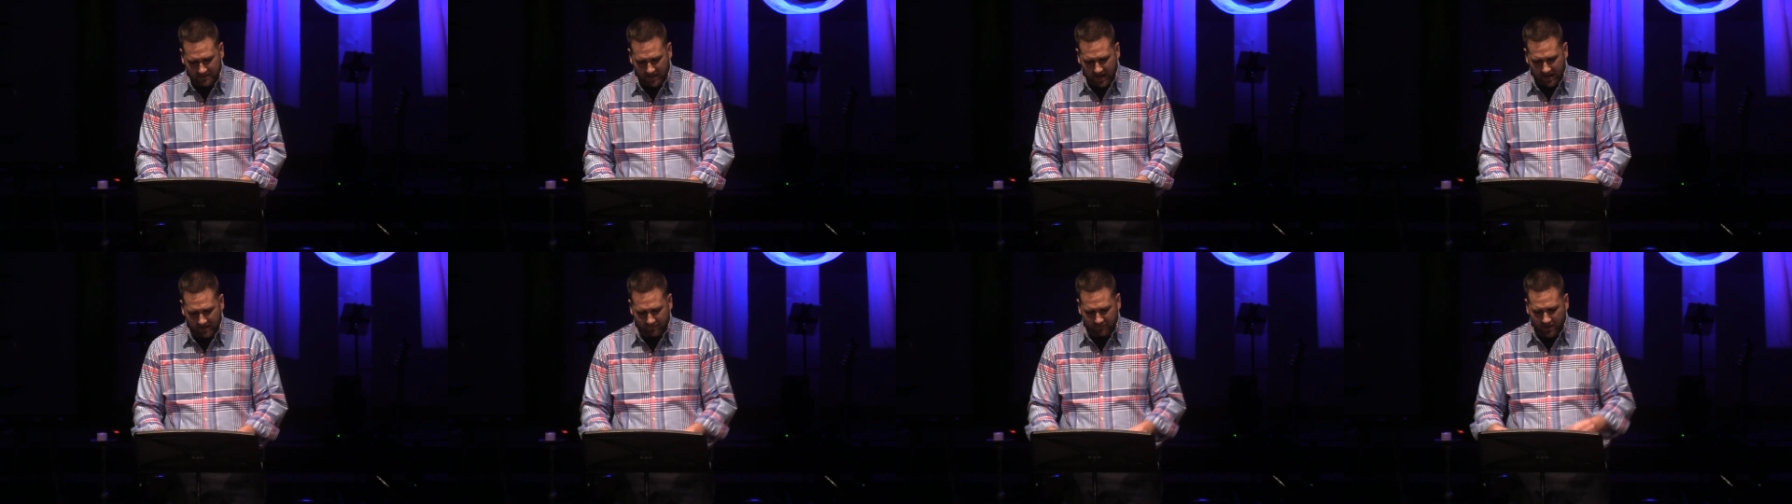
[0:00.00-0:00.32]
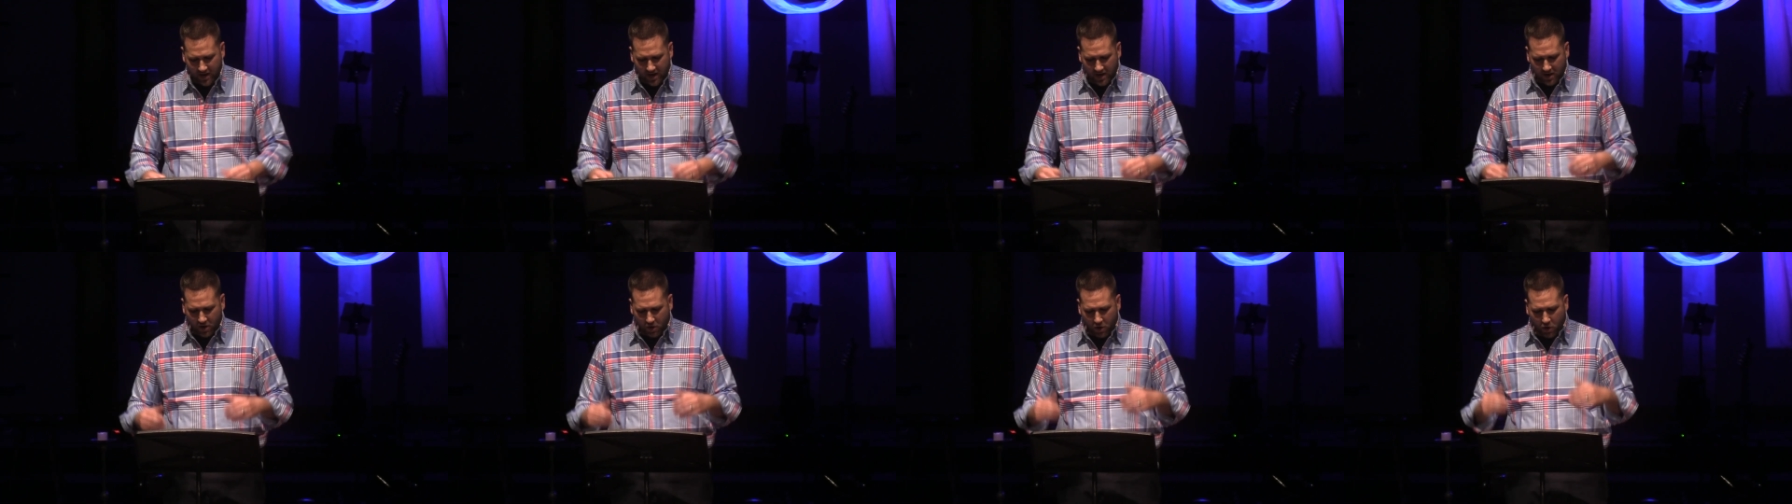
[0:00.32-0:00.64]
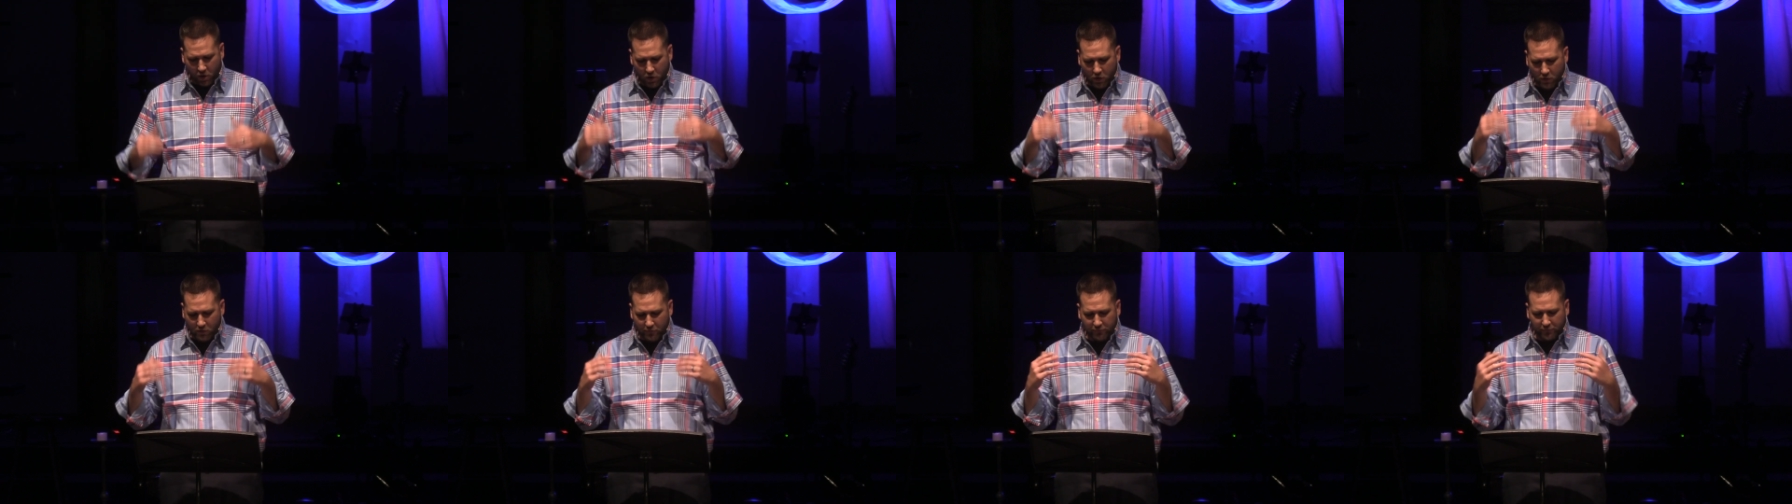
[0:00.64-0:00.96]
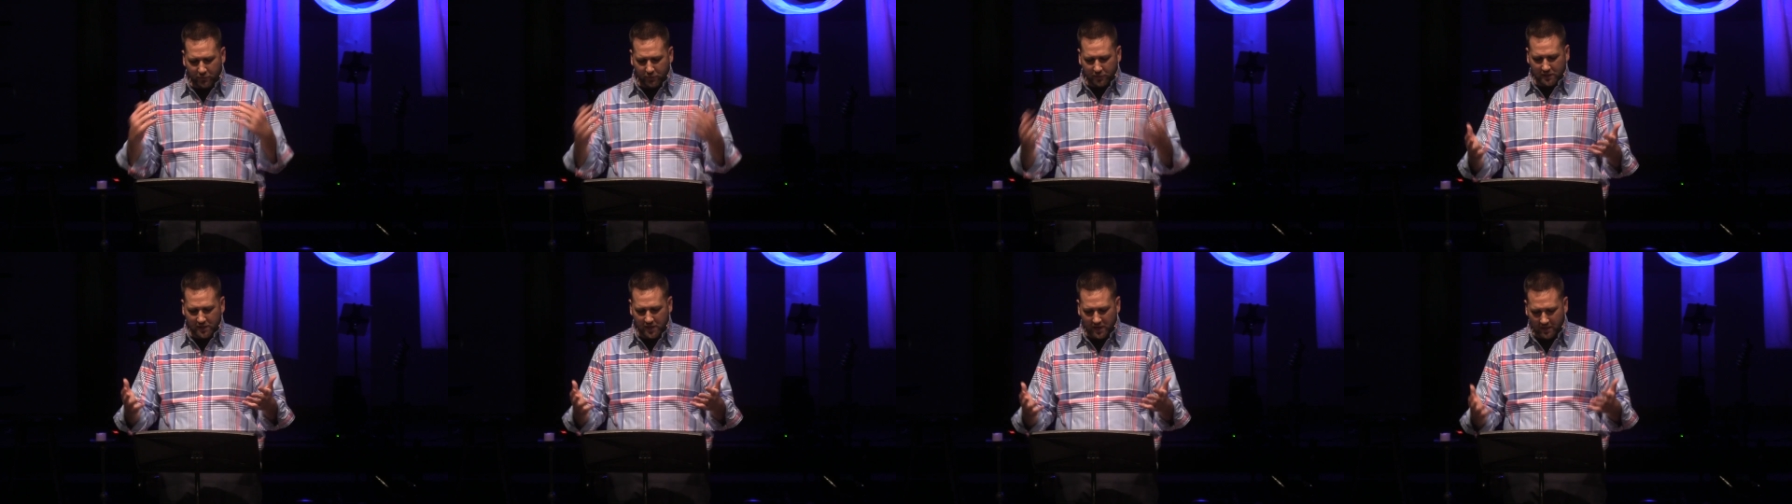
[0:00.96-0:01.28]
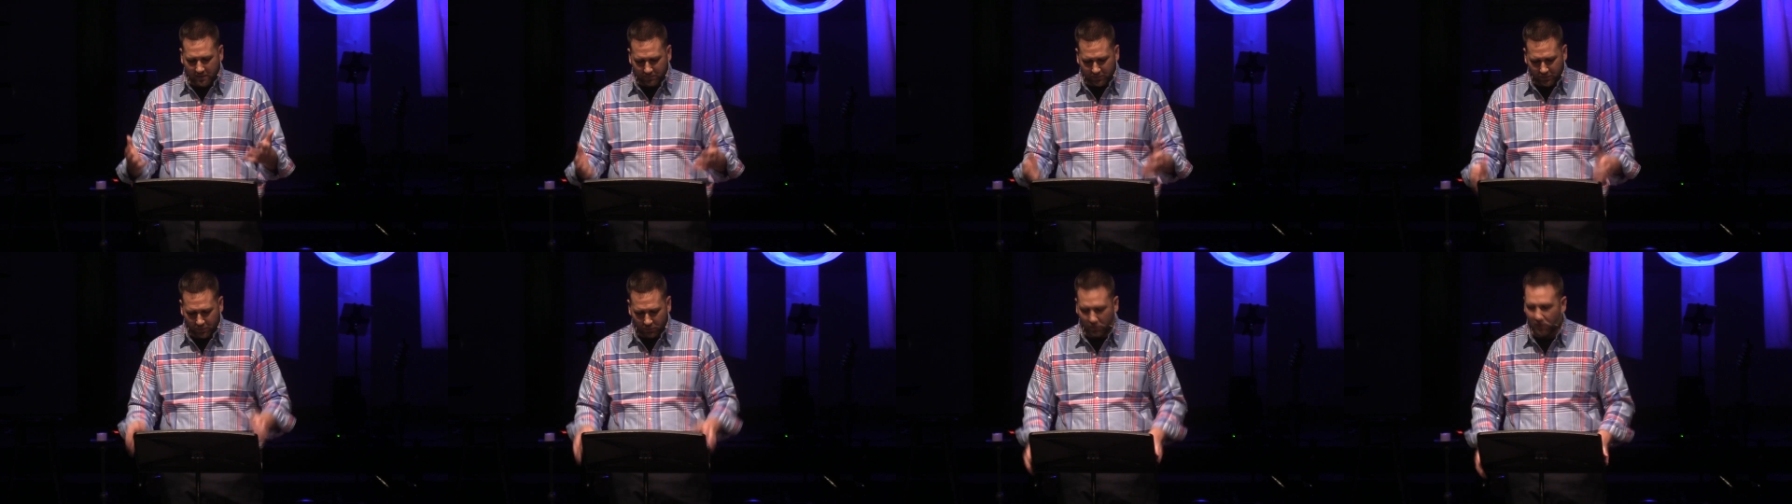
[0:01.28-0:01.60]
I have
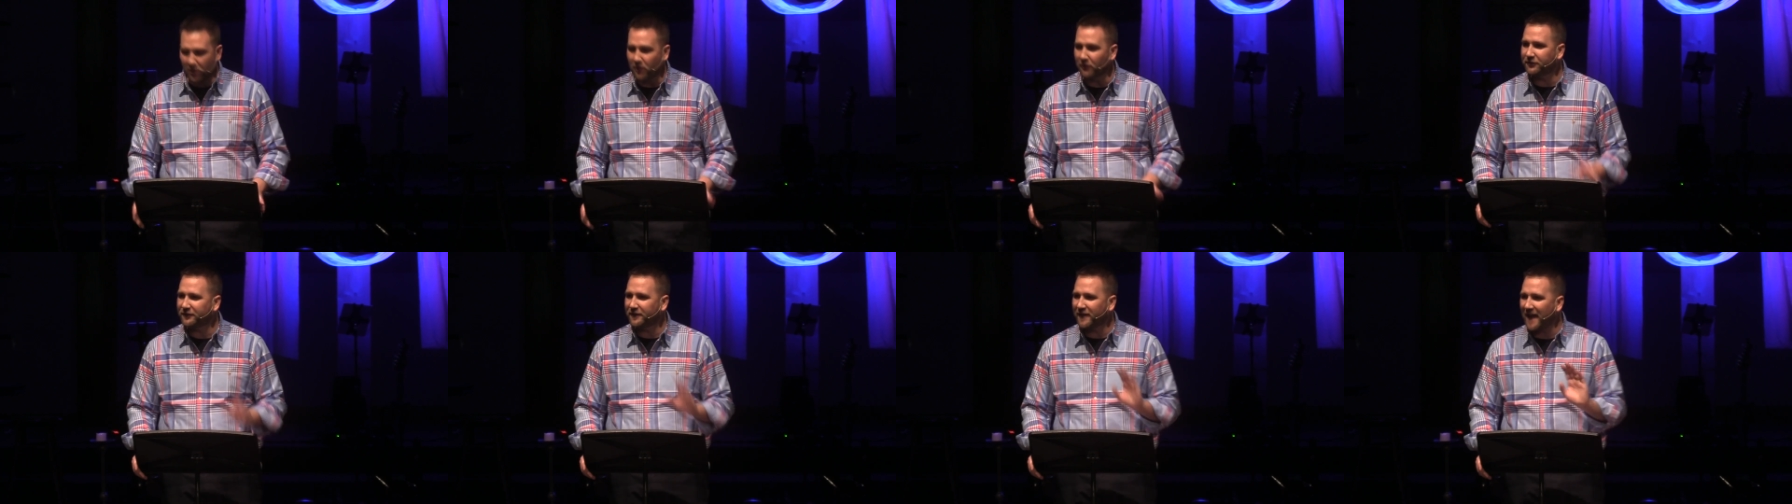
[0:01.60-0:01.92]
overcome the world.